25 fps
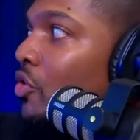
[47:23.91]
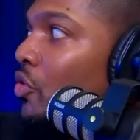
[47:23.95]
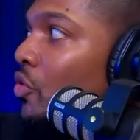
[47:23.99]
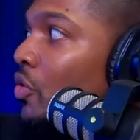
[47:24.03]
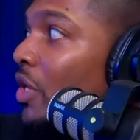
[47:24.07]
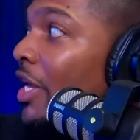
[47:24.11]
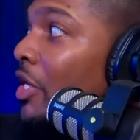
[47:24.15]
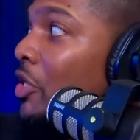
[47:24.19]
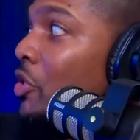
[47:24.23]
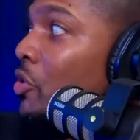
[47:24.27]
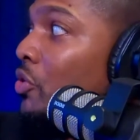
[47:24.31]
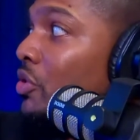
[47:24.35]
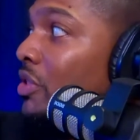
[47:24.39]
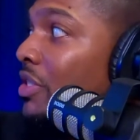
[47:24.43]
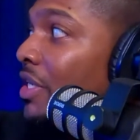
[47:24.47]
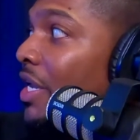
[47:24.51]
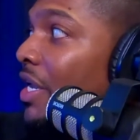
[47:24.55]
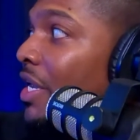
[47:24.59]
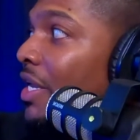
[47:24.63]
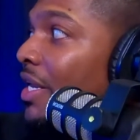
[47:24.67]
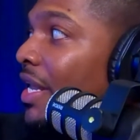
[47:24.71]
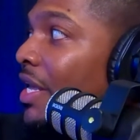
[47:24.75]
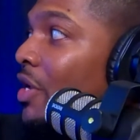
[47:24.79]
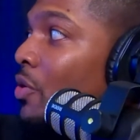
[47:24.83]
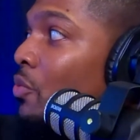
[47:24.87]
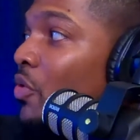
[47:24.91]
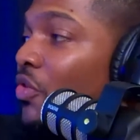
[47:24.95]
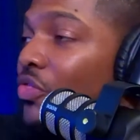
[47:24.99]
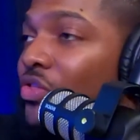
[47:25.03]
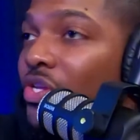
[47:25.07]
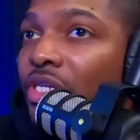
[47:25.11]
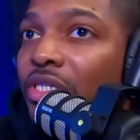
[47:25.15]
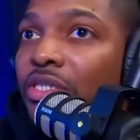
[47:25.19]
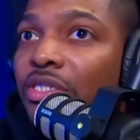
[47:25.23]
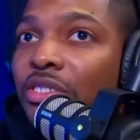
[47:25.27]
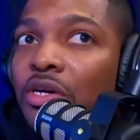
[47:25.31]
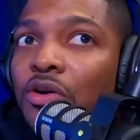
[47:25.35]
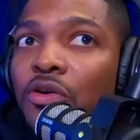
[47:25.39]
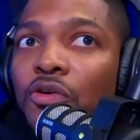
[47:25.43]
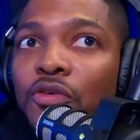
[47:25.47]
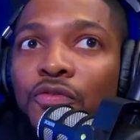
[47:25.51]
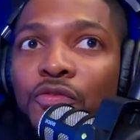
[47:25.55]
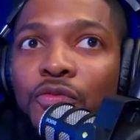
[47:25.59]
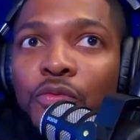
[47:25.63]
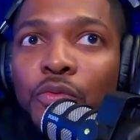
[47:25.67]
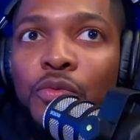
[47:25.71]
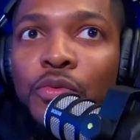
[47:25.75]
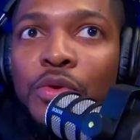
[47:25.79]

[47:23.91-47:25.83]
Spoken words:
like you said, like with yourself.